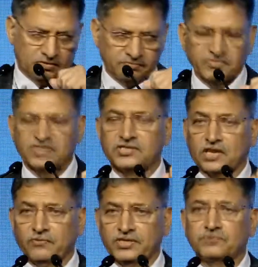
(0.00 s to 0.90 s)

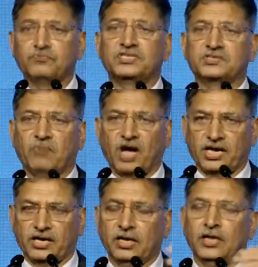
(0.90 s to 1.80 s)
Service with
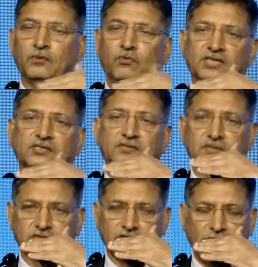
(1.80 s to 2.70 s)
smile was
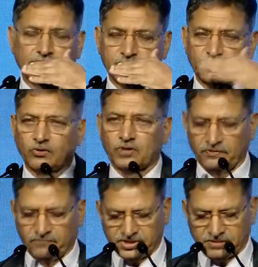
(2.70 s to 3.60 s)
absolutely
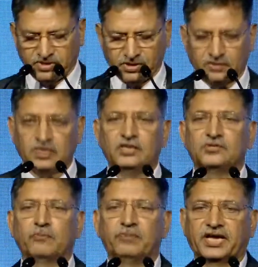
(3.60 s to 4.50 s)
visible. So
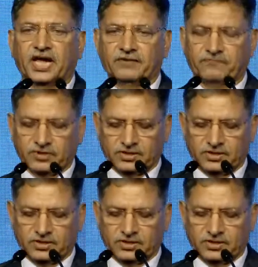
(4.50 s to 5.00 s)
big hand for them.